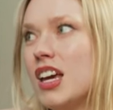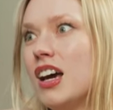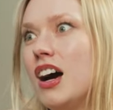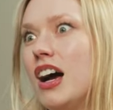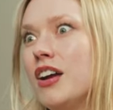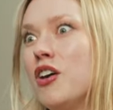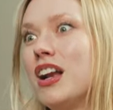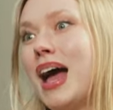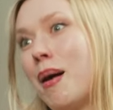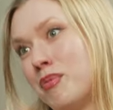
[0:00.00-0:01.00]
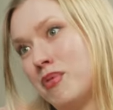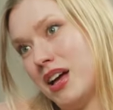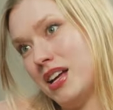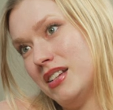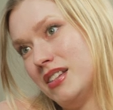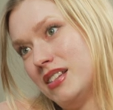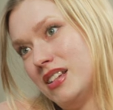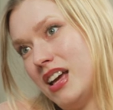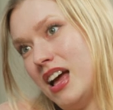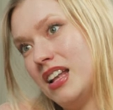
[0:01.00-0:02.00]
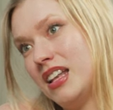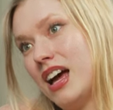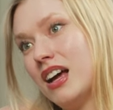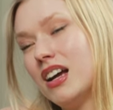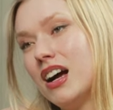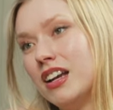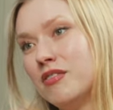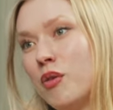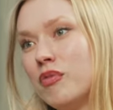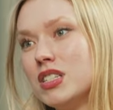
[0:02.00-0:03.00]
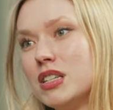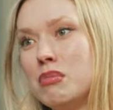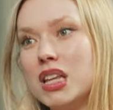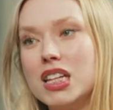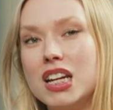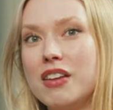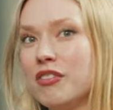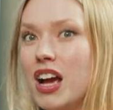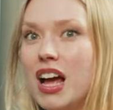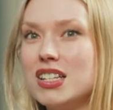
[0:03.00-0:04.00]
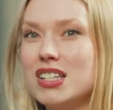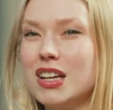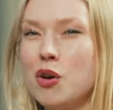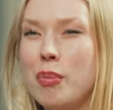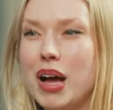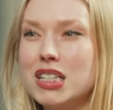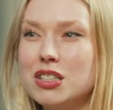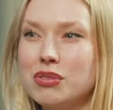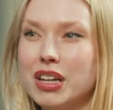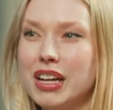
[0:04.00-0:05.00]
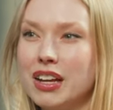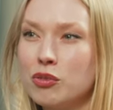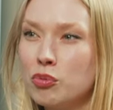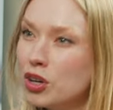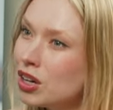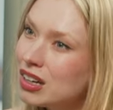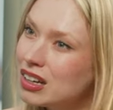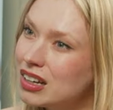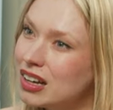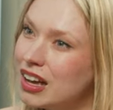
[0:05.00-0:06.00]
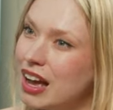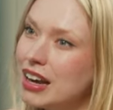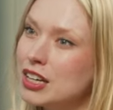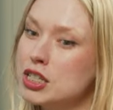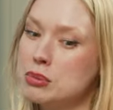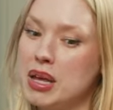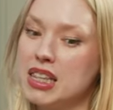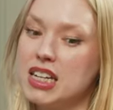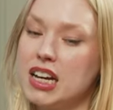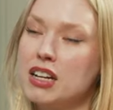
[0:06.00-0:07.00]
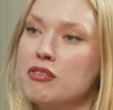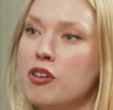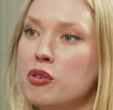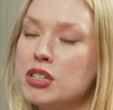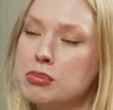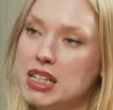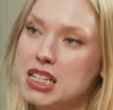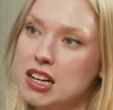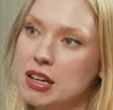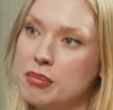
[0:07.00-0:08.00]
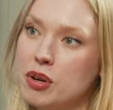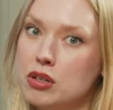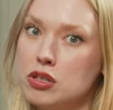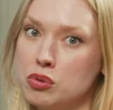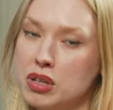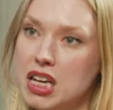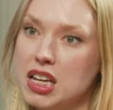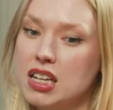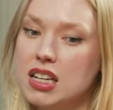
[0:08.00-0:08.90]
I got an Apple ad and that kind of obviously meant that I never had to go back to doing any other work. Wow. And it just meant that I could focus my time on doing